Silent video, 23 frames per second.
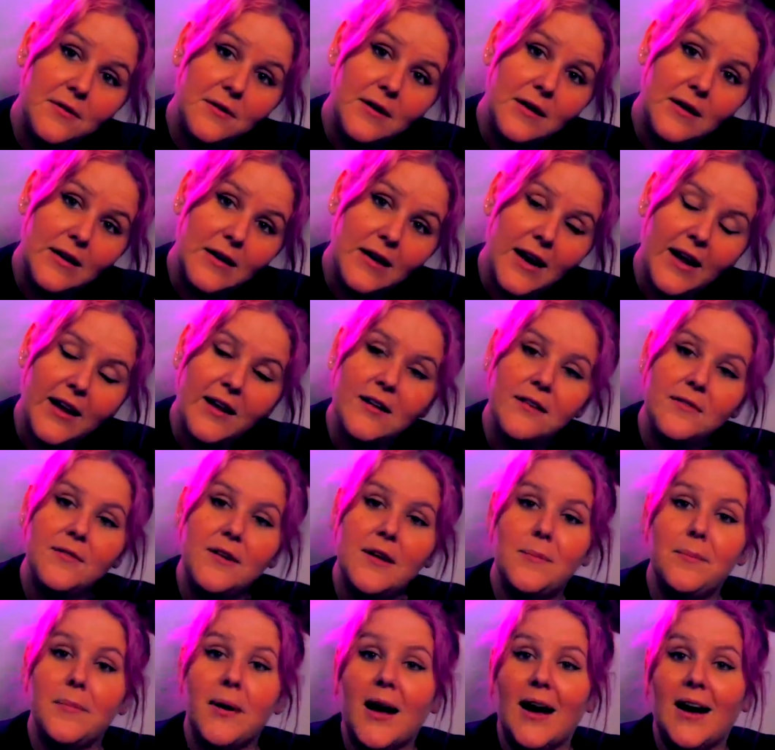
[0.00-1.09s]
negative
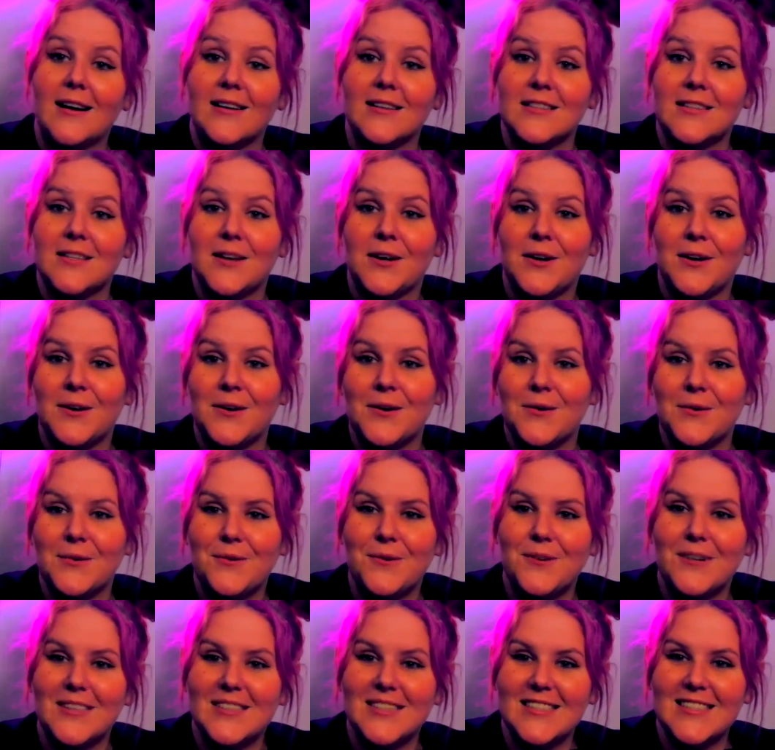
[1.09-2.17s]
impacts
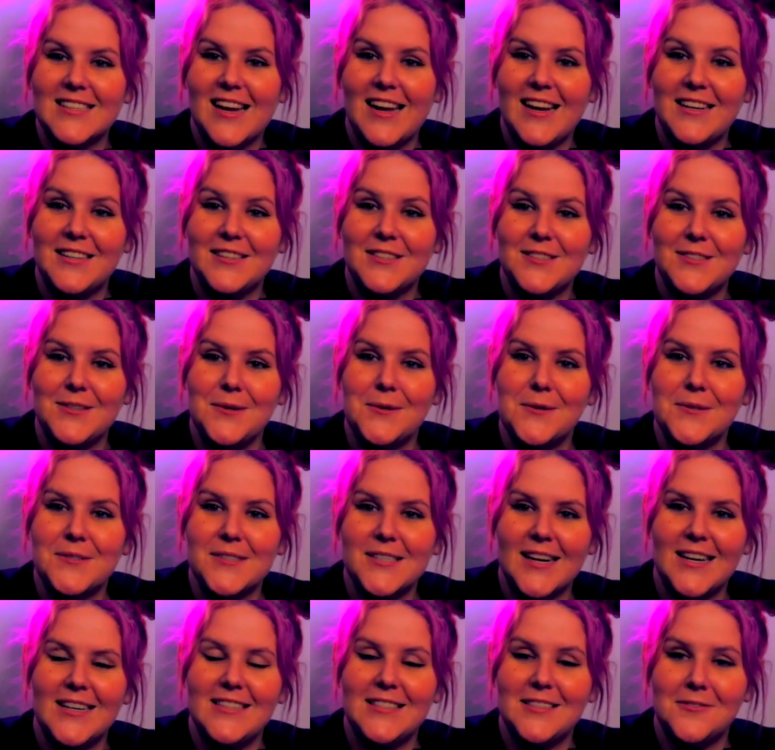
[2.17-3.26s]
was a
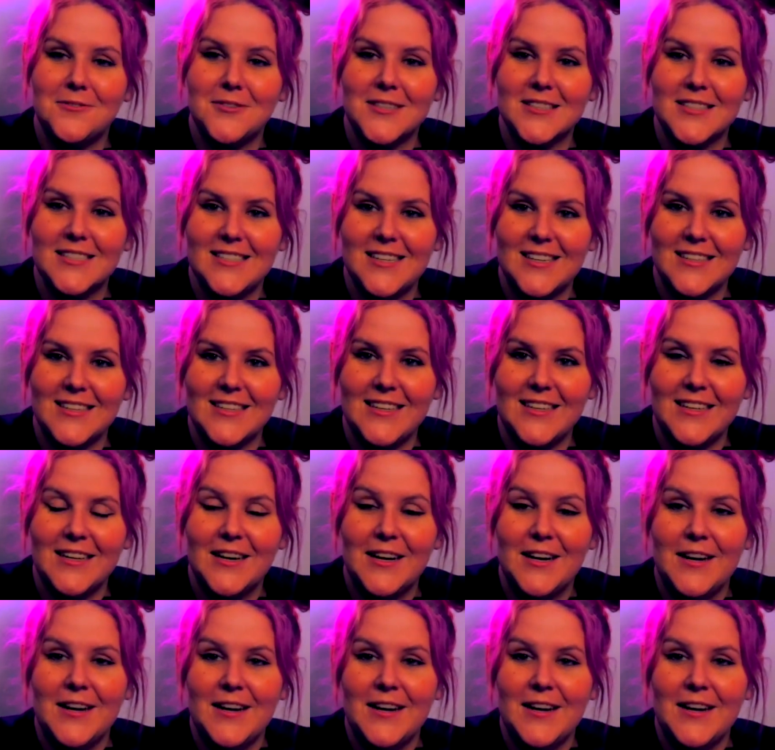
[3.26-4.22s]
pseudoscientific study